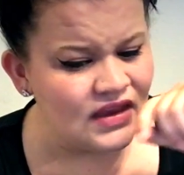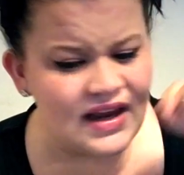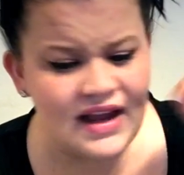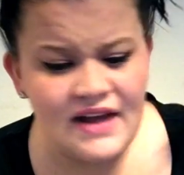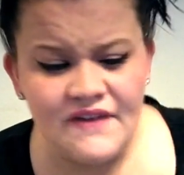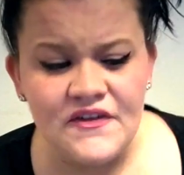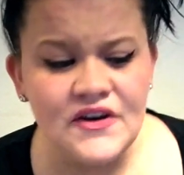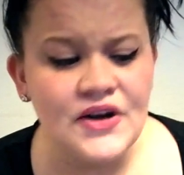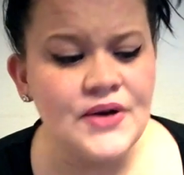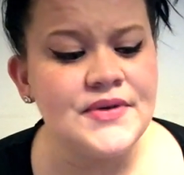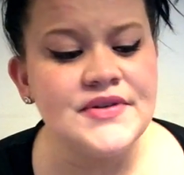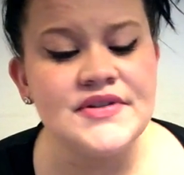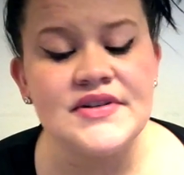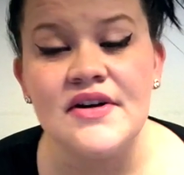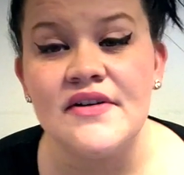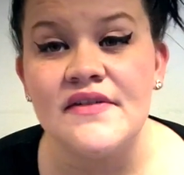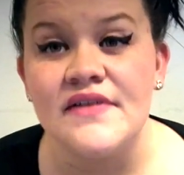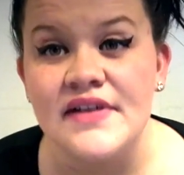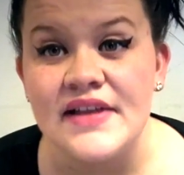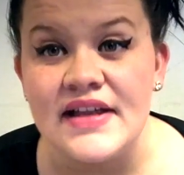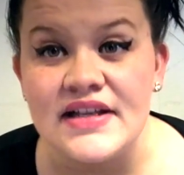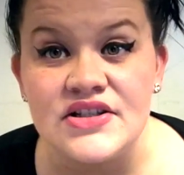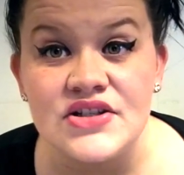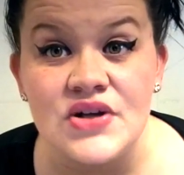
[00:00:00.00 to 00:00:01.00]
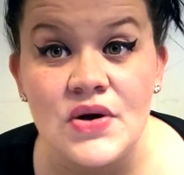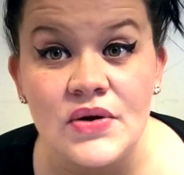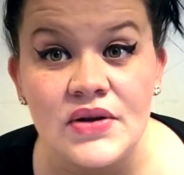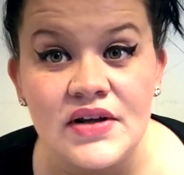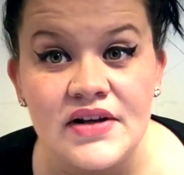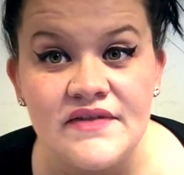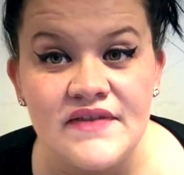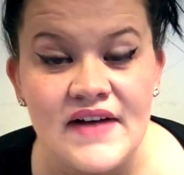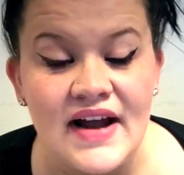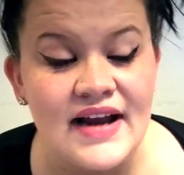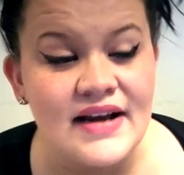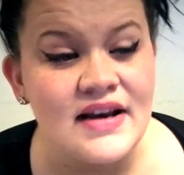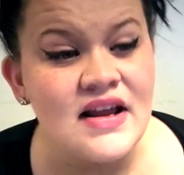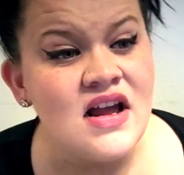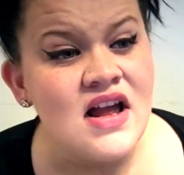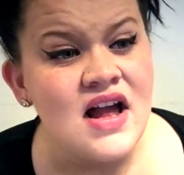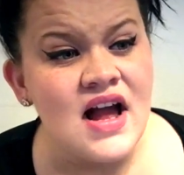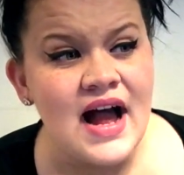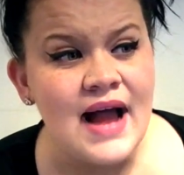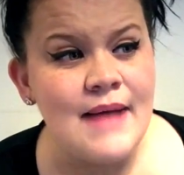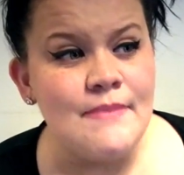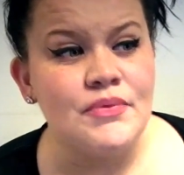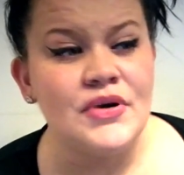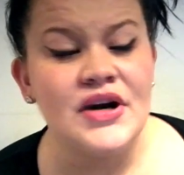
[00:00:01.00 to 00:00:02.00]
If it goes over, that's totally fine.
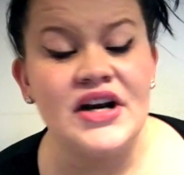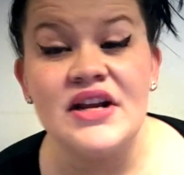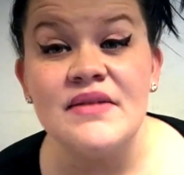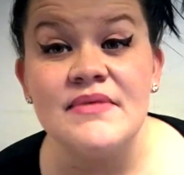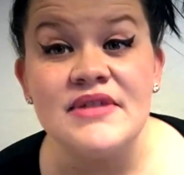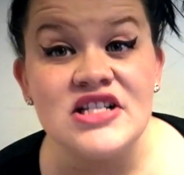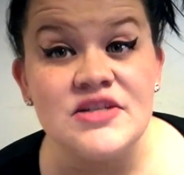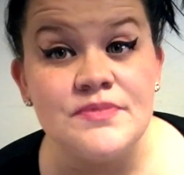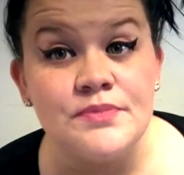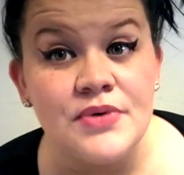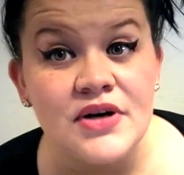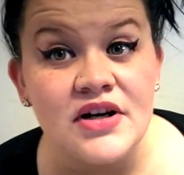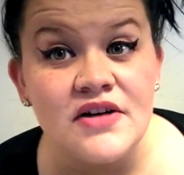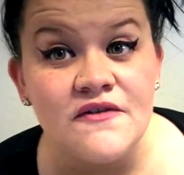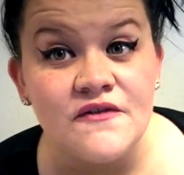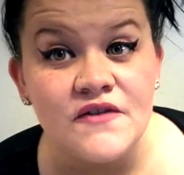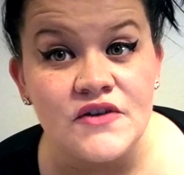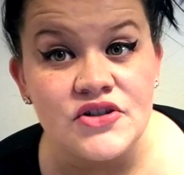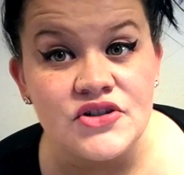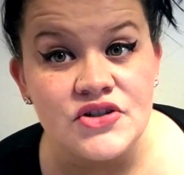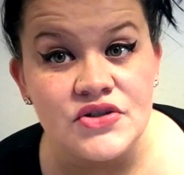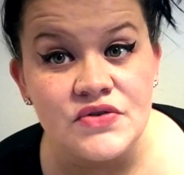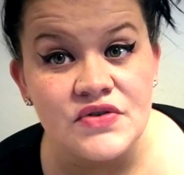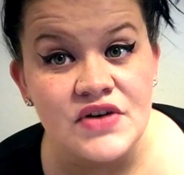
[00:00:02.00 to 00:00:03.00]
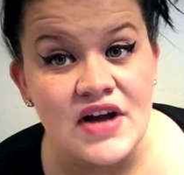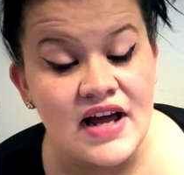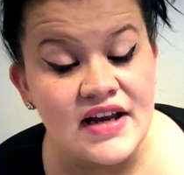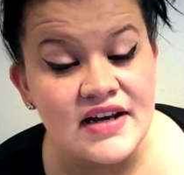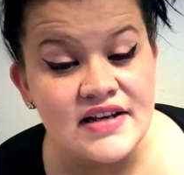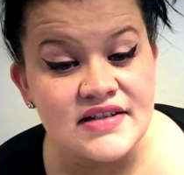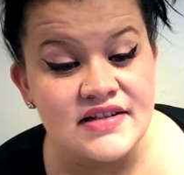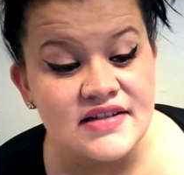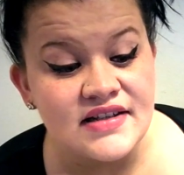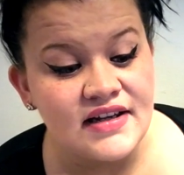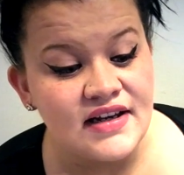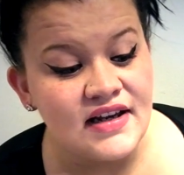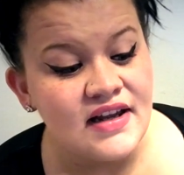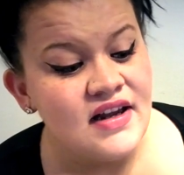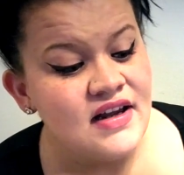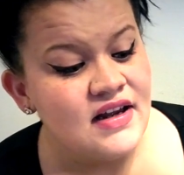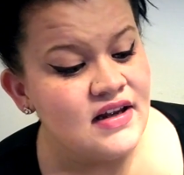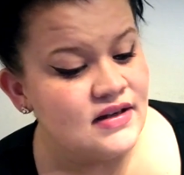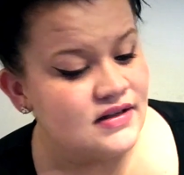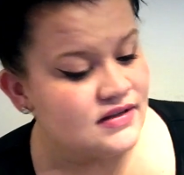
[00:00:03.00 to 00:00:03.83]
I'm pretty much booked for June, honestly.